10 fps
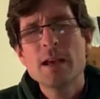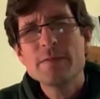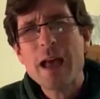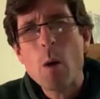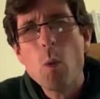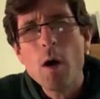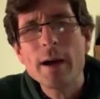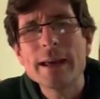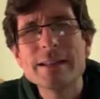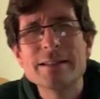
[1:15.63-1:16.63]
Now,
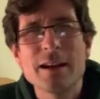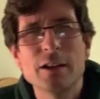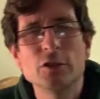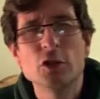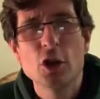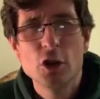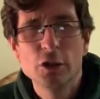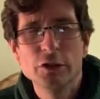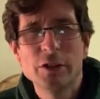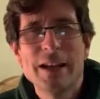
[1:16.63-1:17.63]
why does
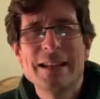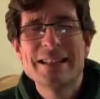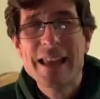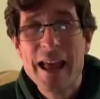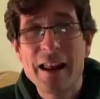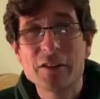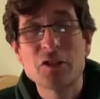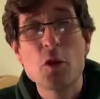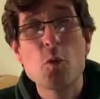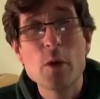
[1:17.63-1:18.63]
God tell us
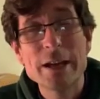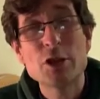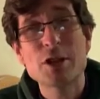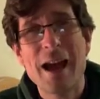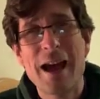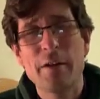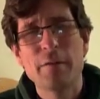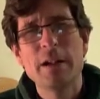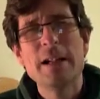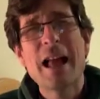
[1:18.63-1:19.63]
that we should have
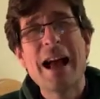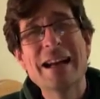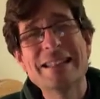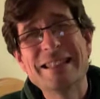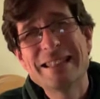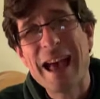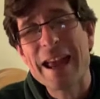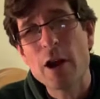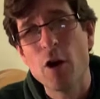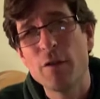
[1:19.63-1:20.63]
a
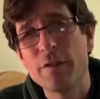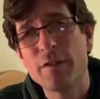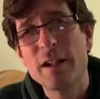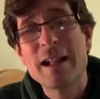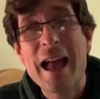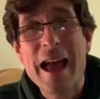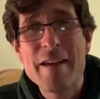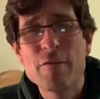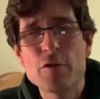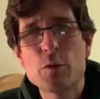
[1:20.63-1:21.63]
day off
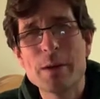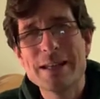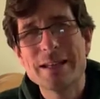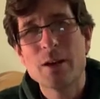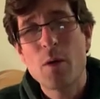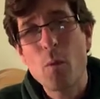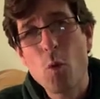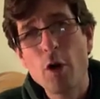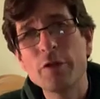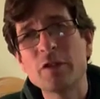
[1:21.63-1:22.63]
every week,
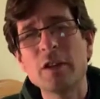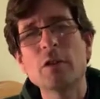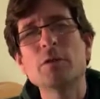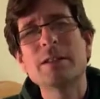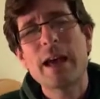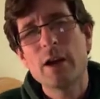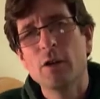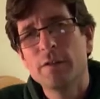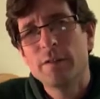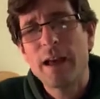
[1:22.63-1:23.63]
one single day
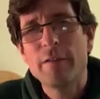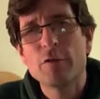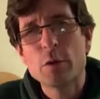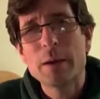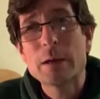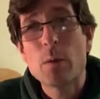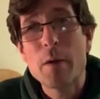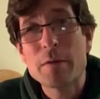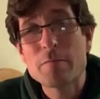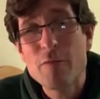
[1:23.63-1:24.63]
off every week where
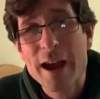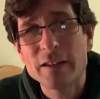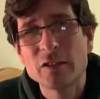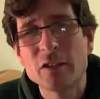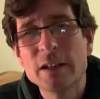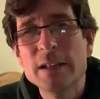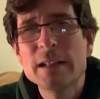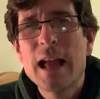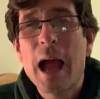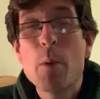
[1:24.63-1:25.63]
we rest
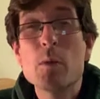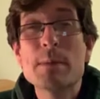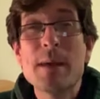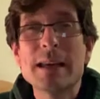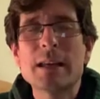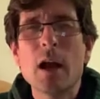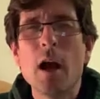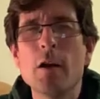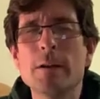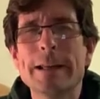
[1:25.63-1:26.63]
and we make it
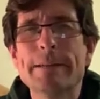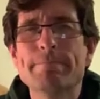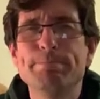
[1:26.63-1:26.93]
holy?